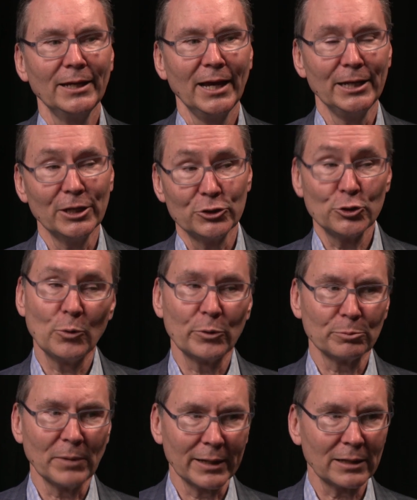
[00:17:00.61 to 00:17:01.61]
And he could do it
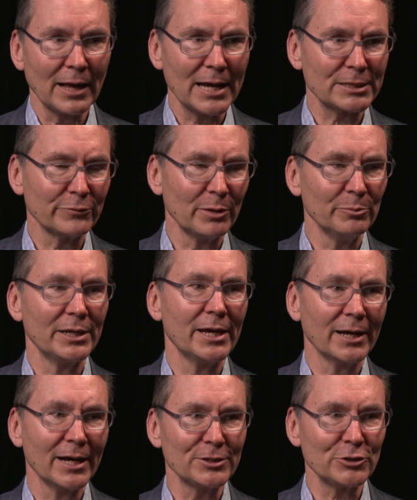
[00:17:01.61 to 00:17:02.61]
with my class of
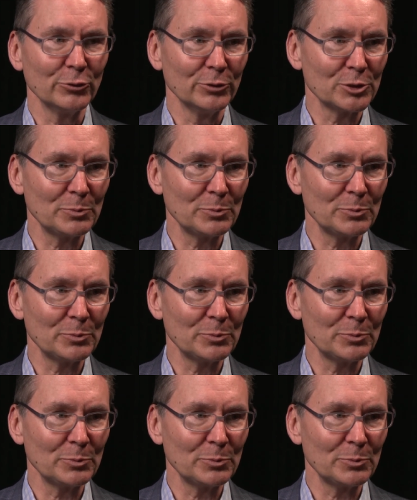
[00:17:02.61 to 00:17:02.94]
MBAI students